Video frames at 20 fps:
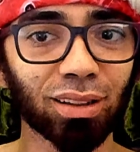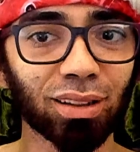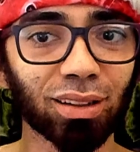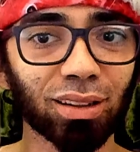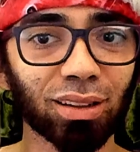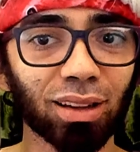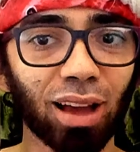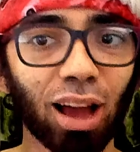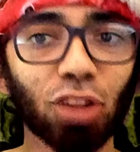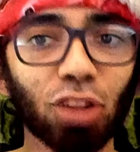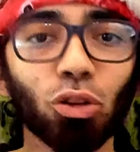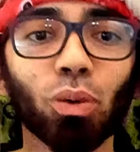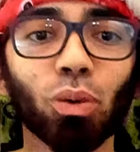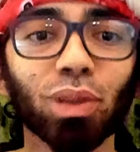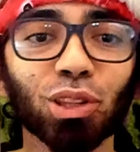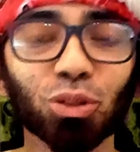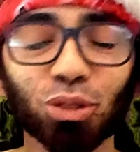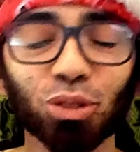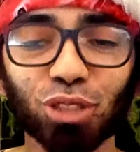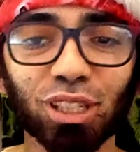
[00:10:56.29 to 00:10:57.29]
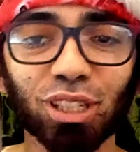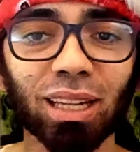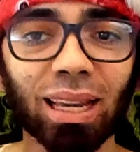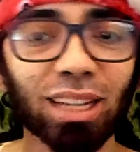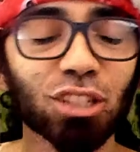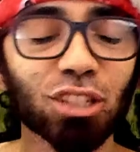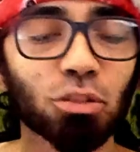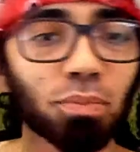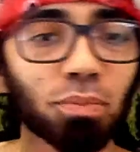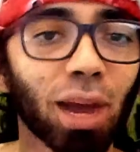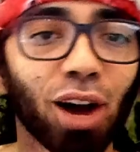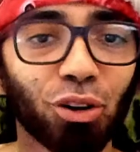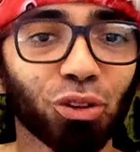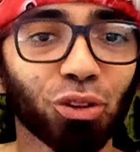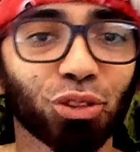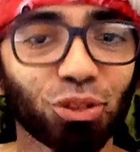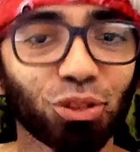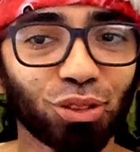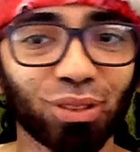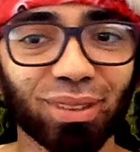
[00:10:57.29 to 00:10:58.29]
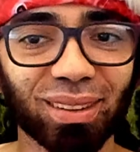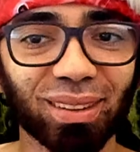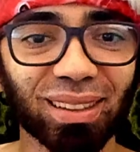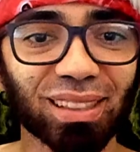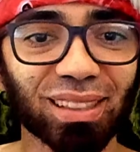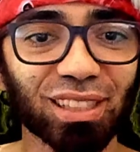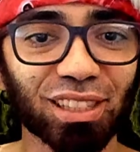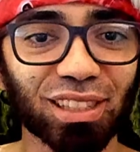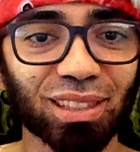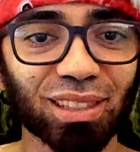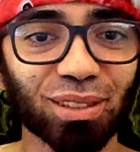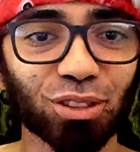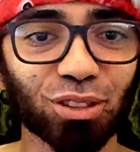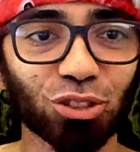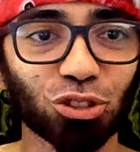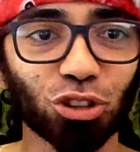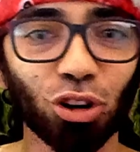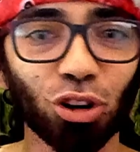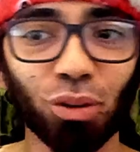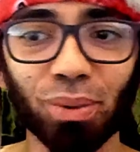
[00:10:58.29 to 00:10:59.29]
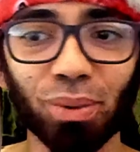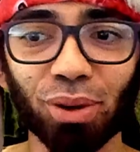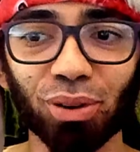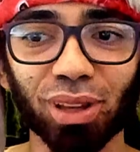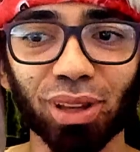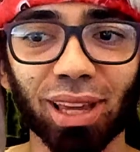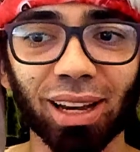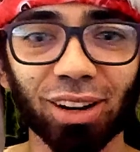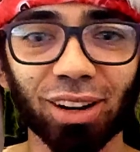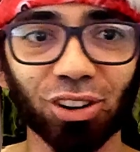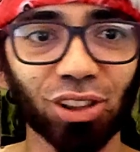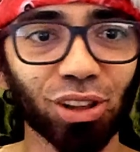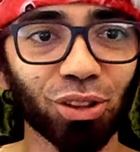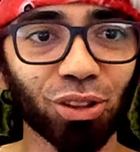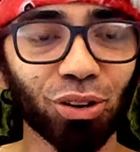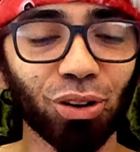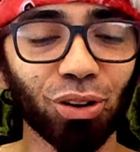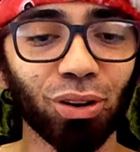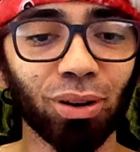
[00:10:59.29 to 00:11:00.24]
I don't want to see his mouth. Show me what he gonna do.